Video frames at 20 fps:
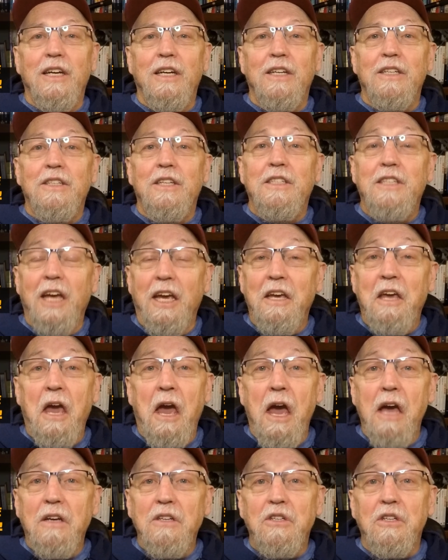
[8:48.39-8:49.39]
to take
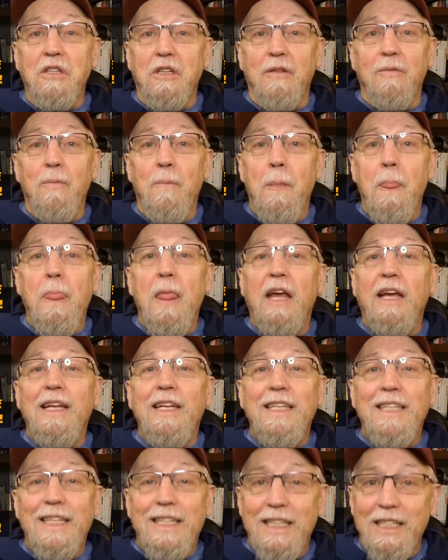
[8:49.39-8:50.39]
action
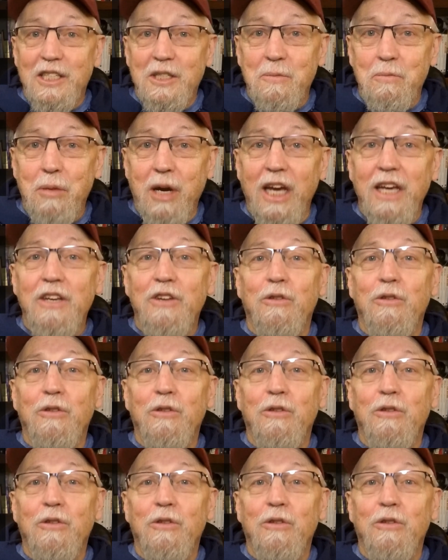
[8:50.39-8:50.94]
despite